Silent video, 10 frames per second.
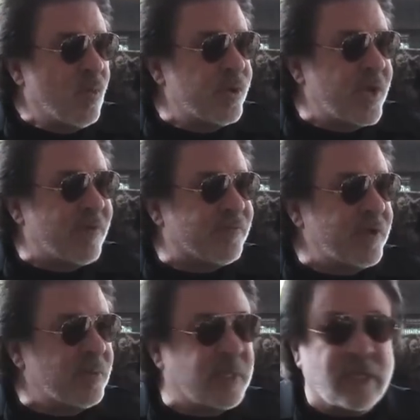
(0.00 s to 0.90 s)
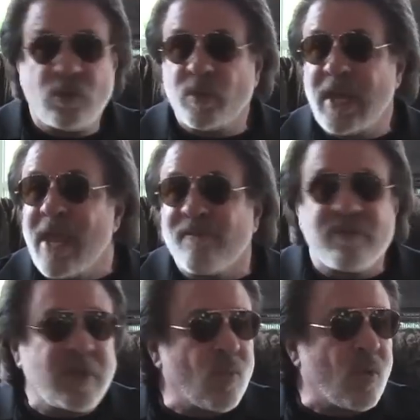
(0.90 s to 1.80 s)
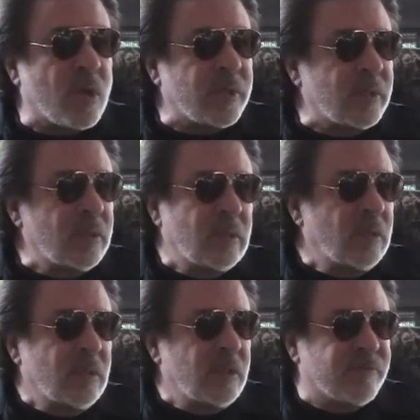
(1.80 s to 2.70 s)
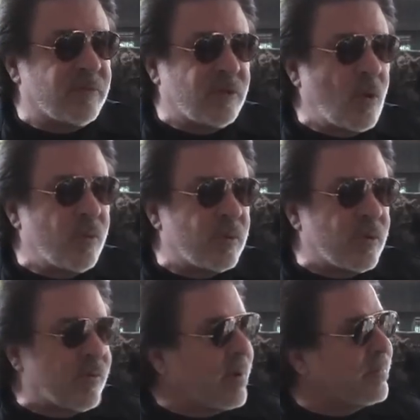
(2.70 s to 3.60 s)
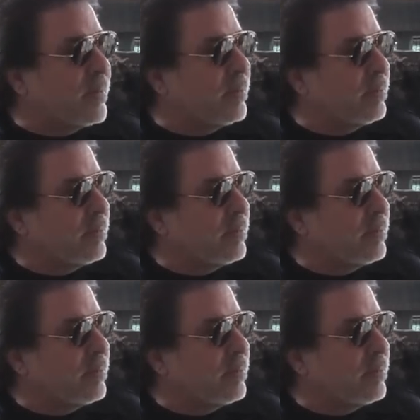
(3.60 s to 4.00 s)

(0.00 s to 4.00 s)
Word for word: when they have freedom and they can do whatever they want, it's total corrupt.